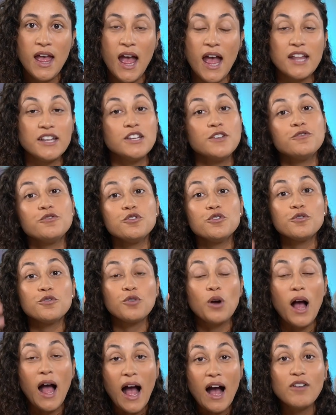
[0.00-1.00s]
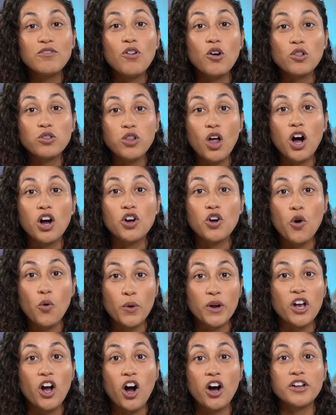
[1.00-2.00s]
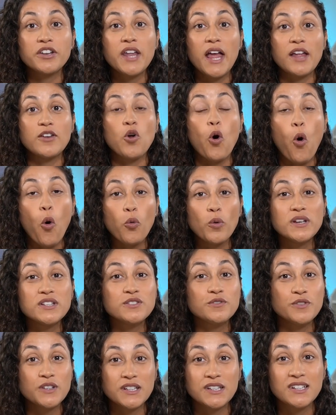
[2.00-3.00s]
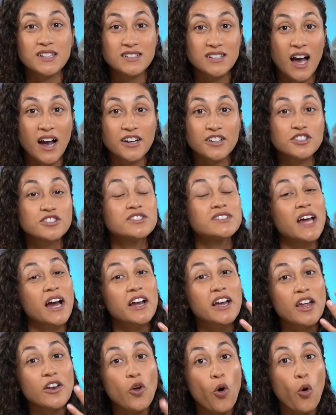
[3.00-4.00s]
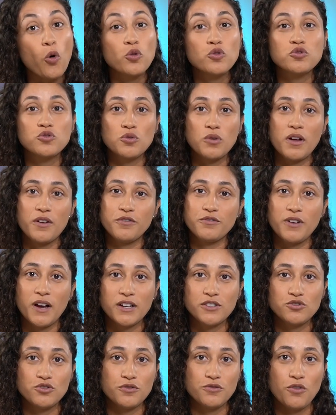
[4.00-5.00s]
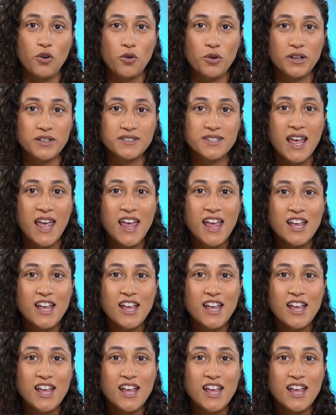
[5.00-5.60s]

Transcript: And if you have a lot going on and always feeling tired, that can also affect your focus.